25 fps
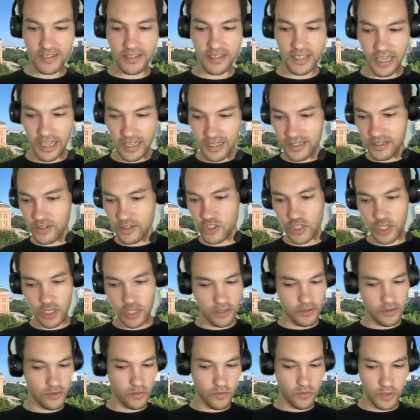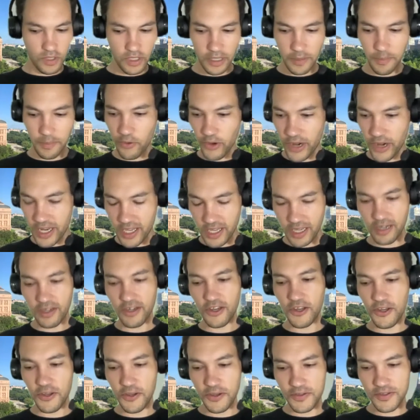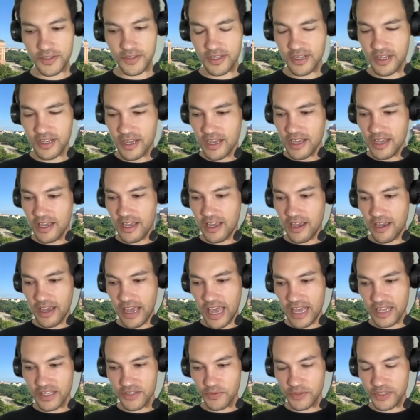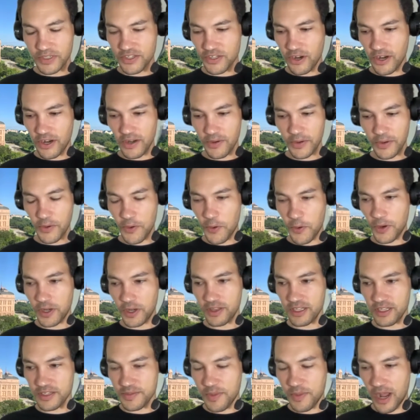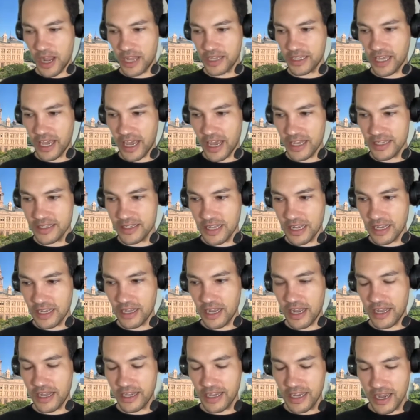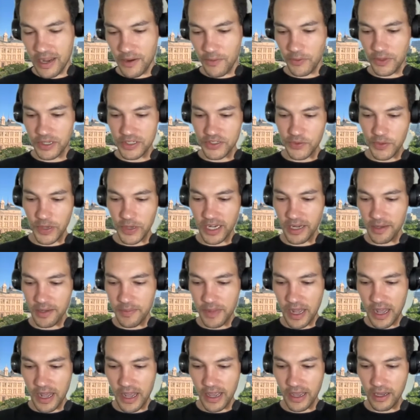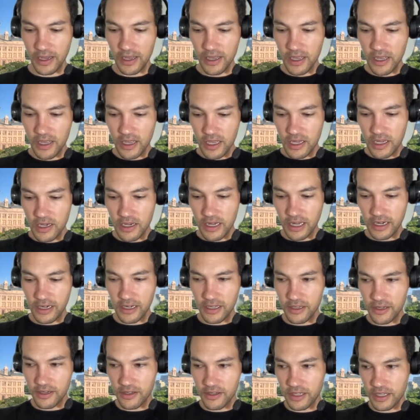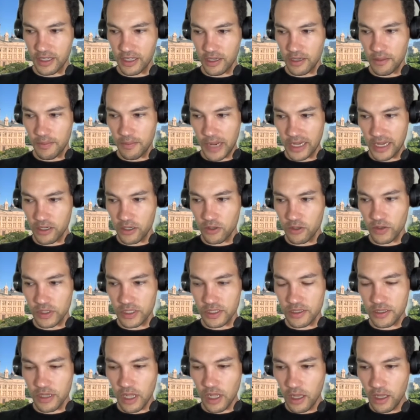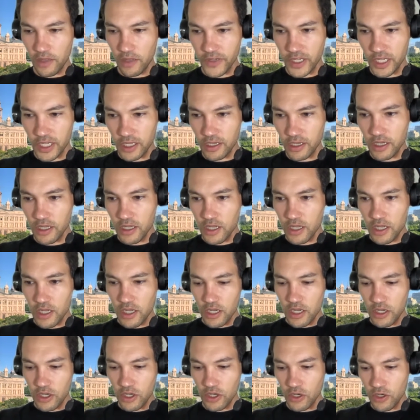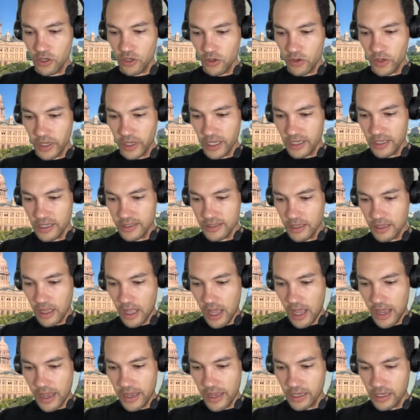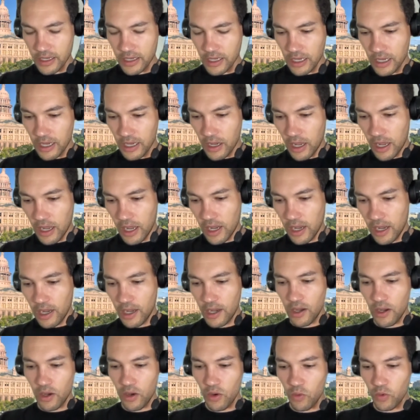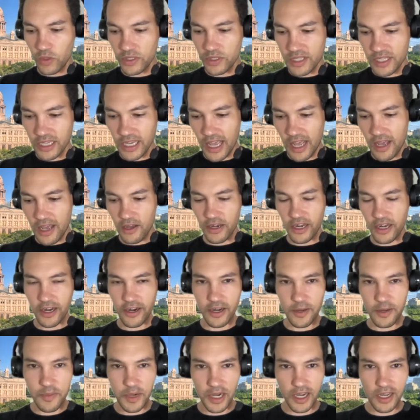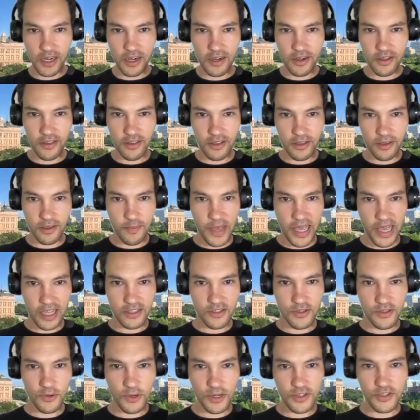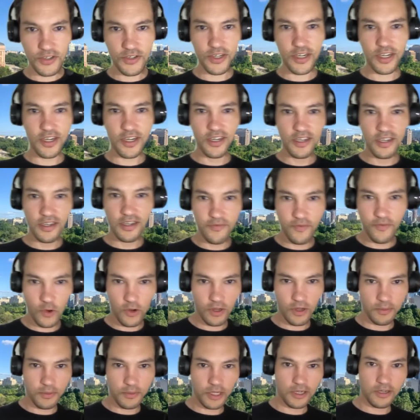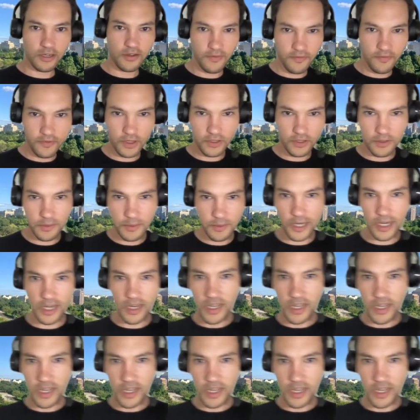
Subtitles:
It's really breaking news. As we started recording this podcast, I got retweeted by none other than Michael Quinn Sullivan, who is like, what's the guy on Harry Potter, the bad sorcerer, Voldemort?